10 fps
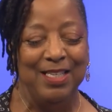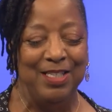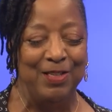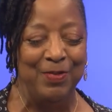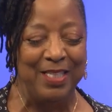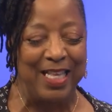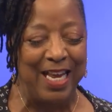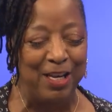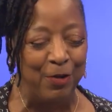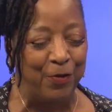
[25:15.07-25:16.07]
So we
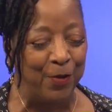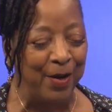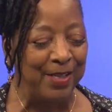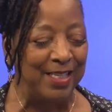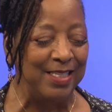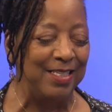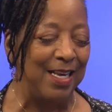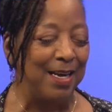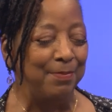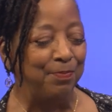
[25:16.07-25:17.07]
thank you for this
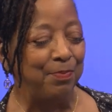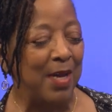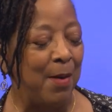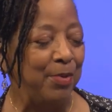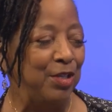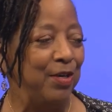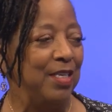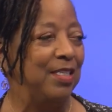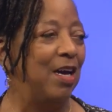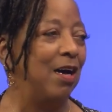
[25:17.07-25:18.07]
uh, opportunity Yes.
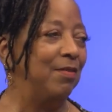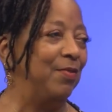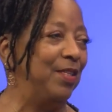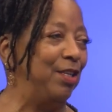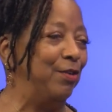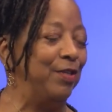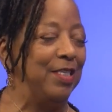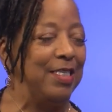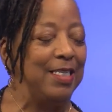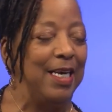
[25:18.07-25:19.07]
to talk with you and
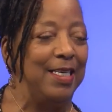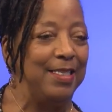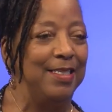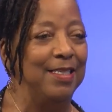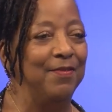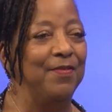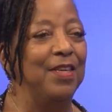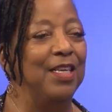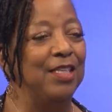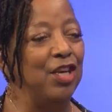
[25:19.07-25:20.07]
discuss
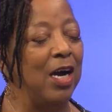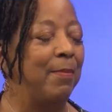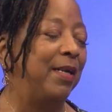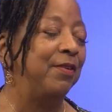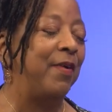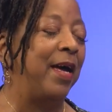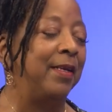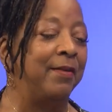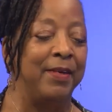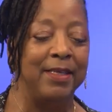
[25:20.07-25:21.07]
and talk about divine
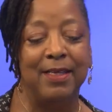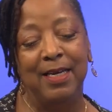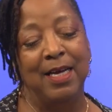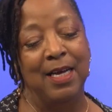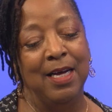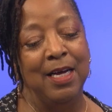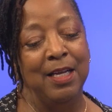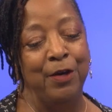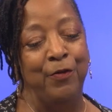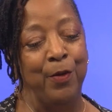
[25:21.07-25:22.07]
living. Mm-hmm.
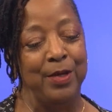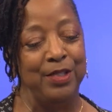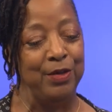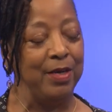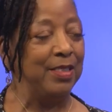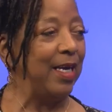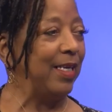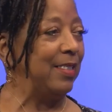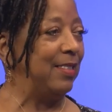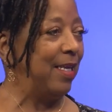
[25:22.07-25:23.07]
Look forward to our
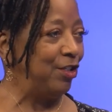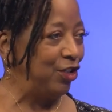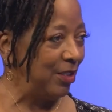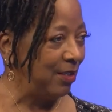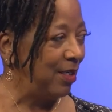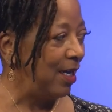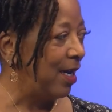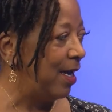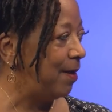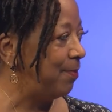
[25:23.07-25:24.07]
second session.
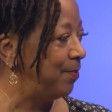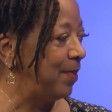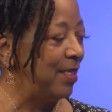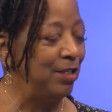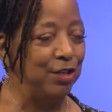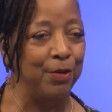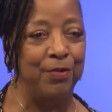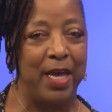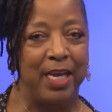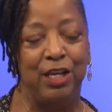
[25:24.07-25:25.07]
Um, and so
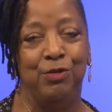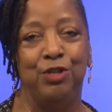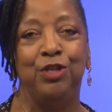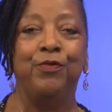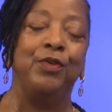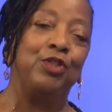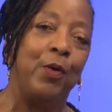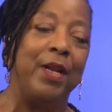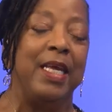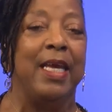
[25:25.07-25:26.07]
thank you too for
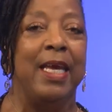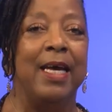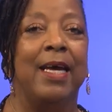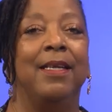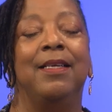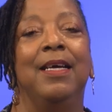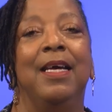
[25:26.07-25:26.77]
joining in.